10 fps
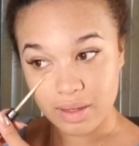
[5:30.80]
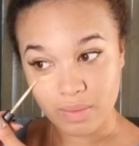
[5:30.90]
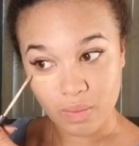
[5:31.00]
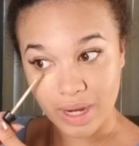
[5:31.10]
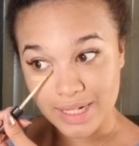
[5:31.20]

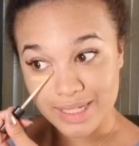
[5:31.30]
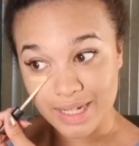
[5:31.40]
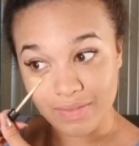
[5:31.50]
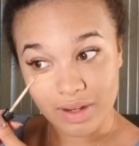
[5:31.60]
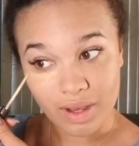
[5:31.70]
when I didn't
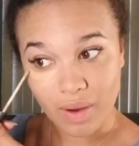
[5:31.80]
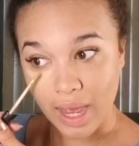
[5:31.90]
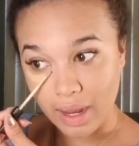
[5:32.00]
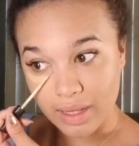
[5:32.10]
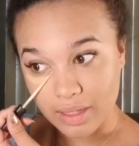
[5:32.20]
even know
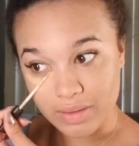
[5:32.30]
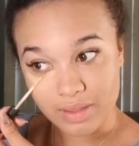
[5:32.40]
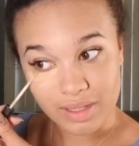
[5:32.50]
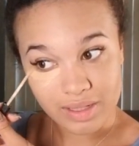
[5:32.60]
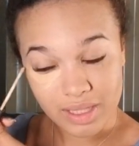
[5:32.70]
how to use
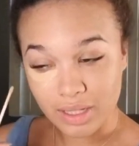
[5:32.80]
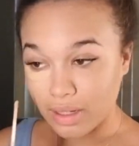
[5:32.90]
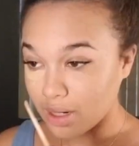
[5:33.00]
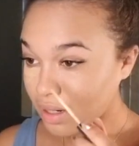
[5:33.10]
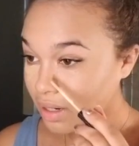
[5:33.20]

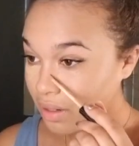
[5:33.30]
concealer.